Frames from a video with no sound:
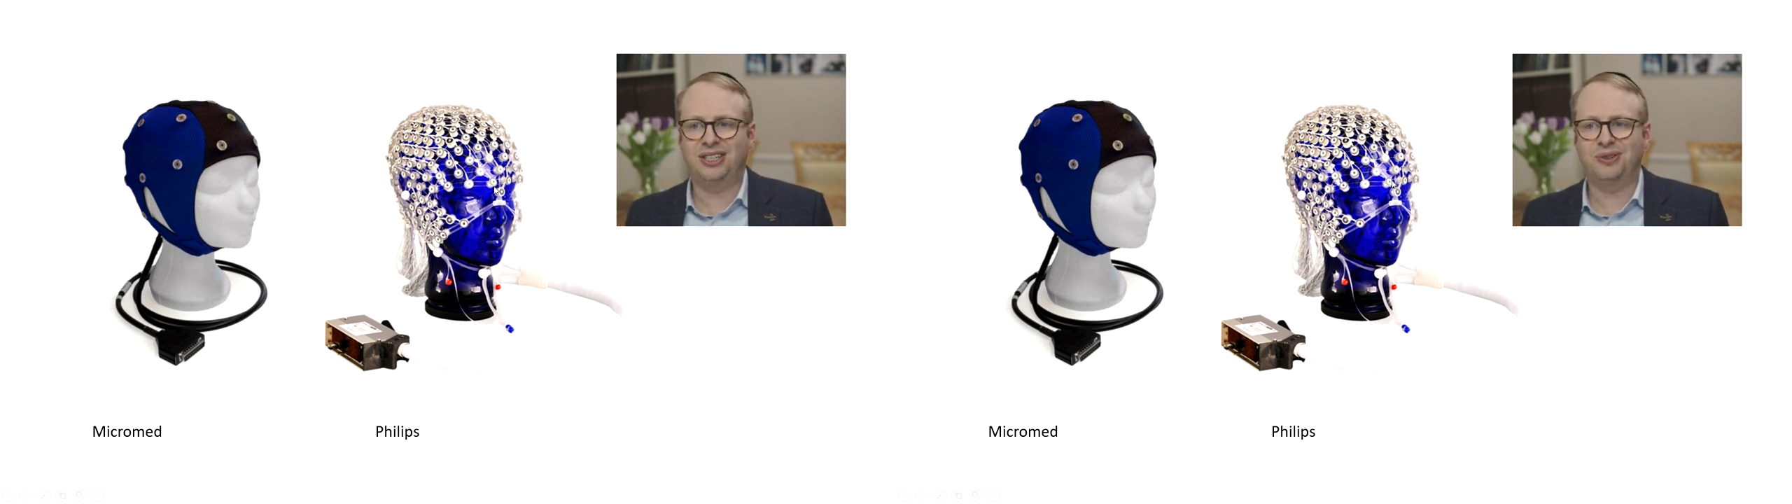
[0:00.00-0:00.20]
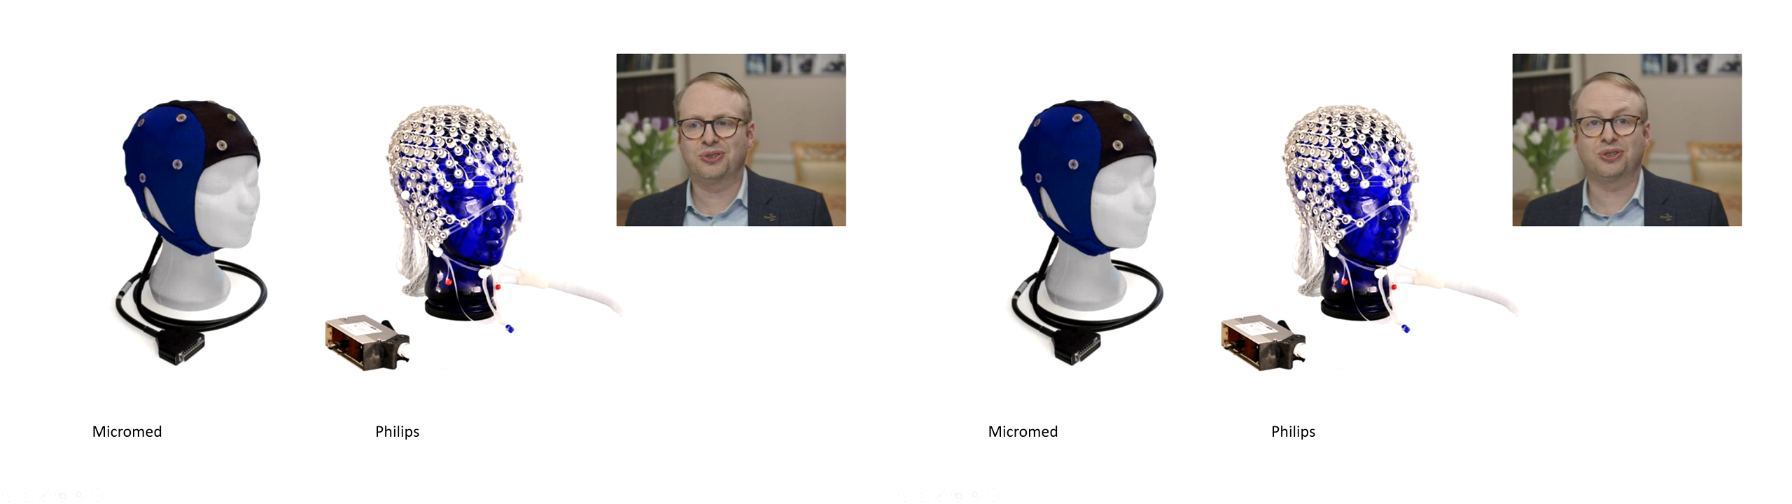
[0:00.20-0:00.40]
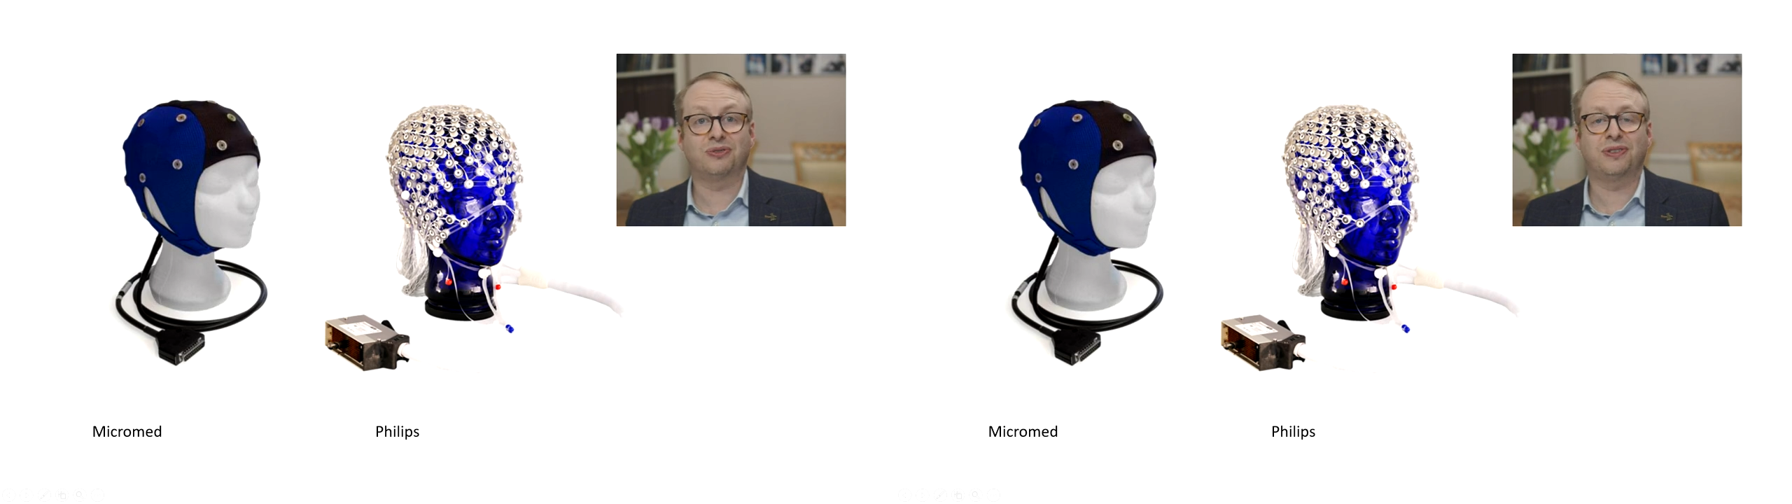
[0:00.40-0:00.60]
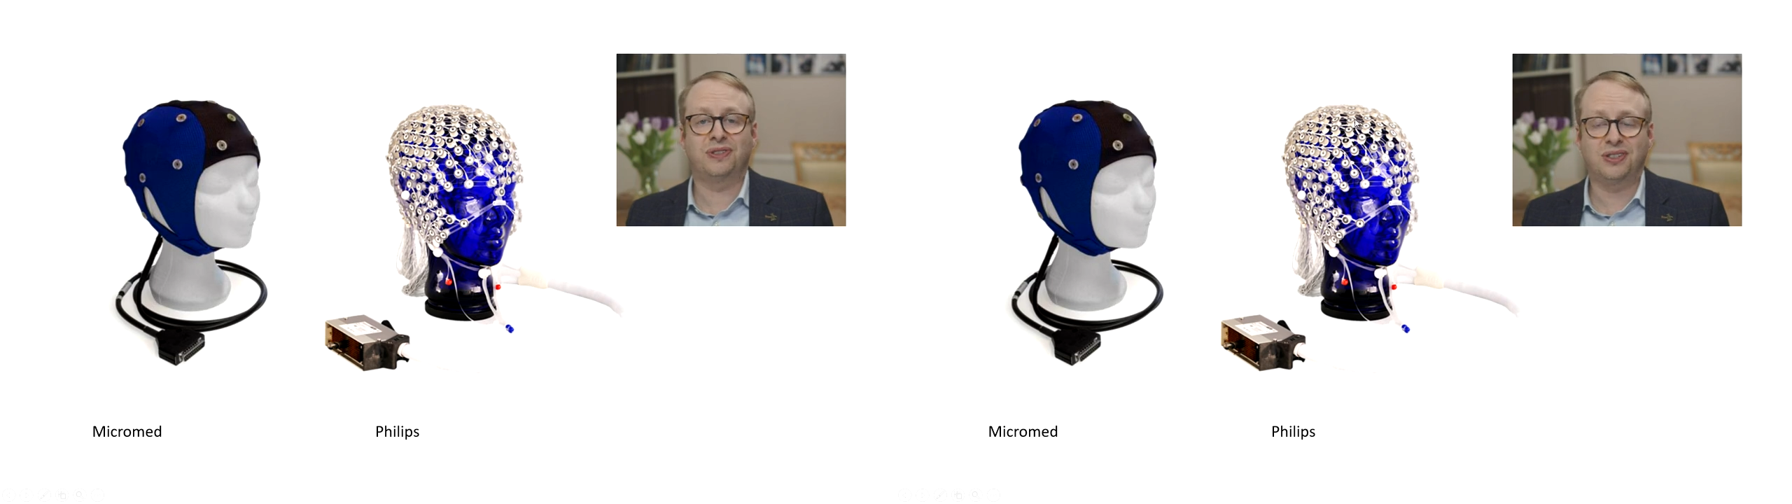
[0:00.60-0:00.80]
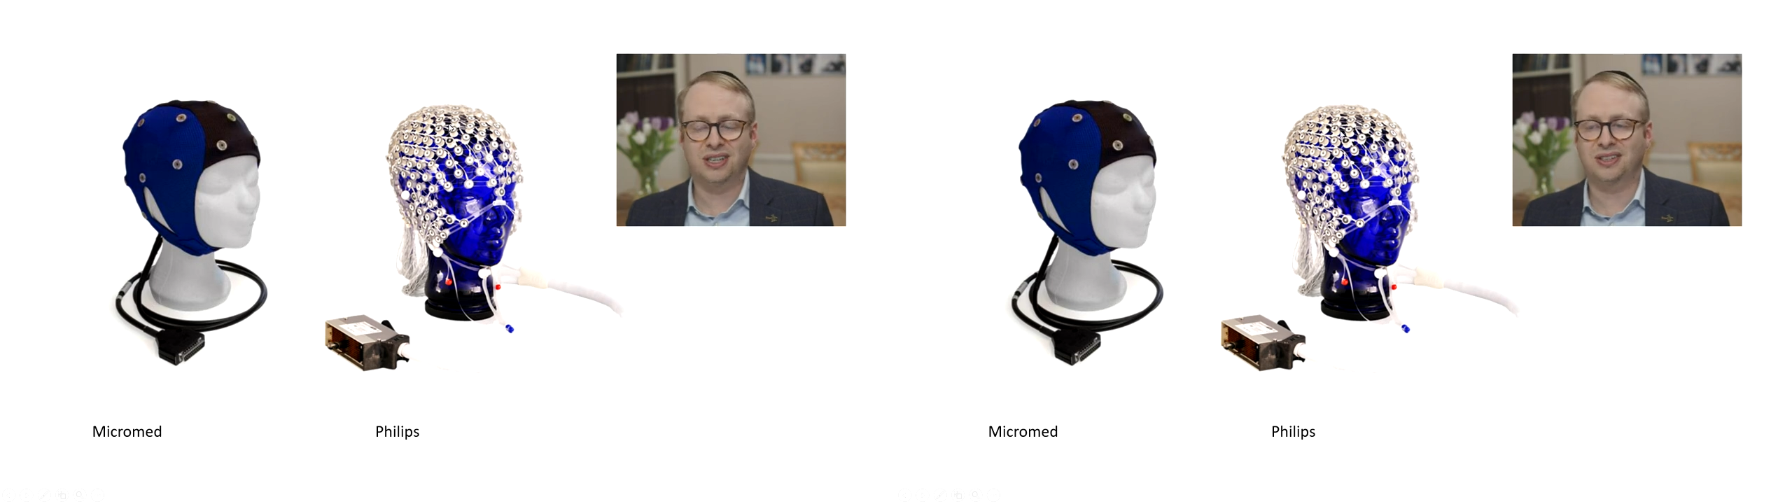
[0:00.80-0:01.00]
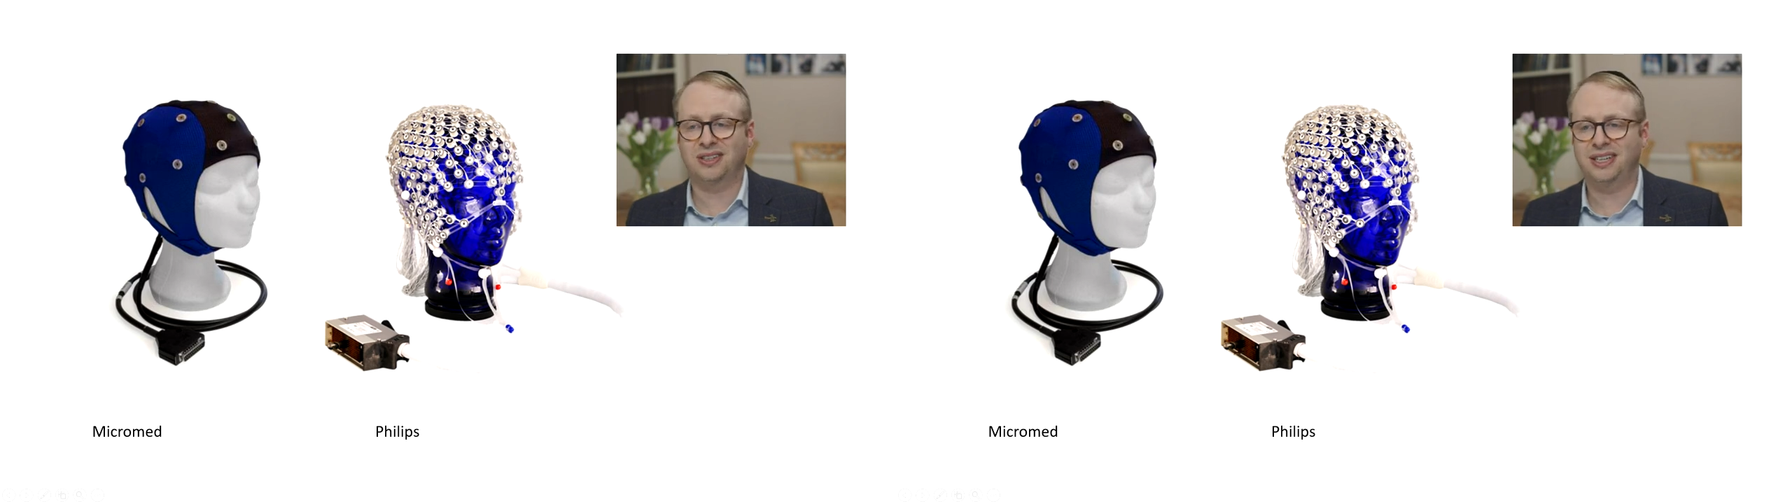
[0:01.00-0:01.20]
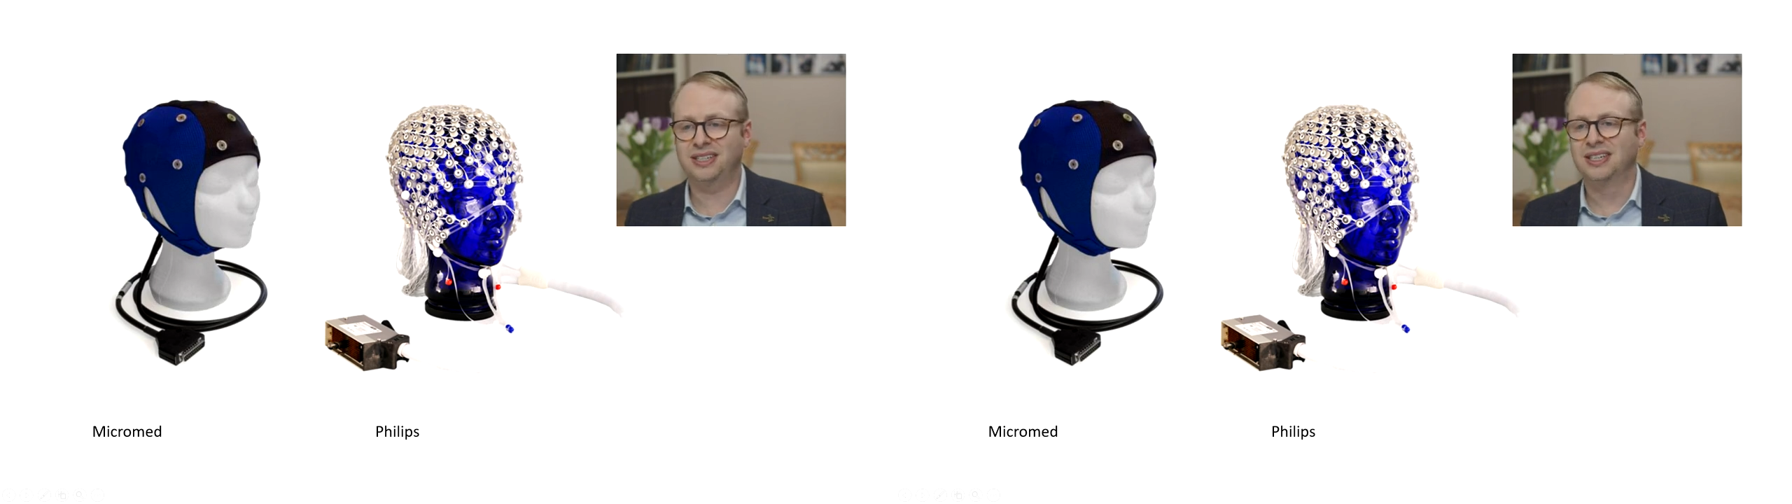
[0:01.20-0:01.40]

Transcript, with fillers: 256 lead